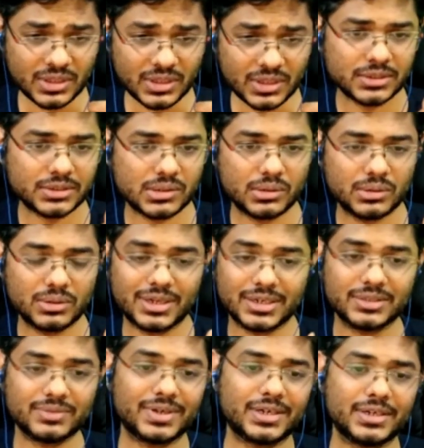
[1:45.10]
So that is
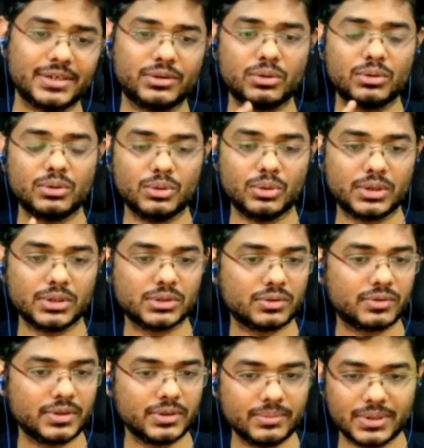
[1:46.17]
when I took notice
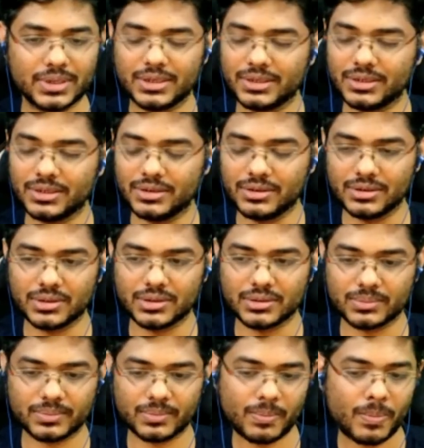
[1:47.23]
of him,
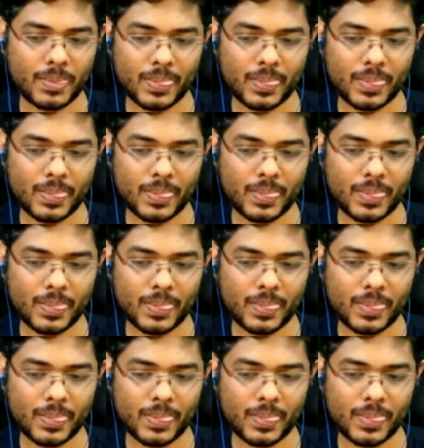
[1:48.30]
and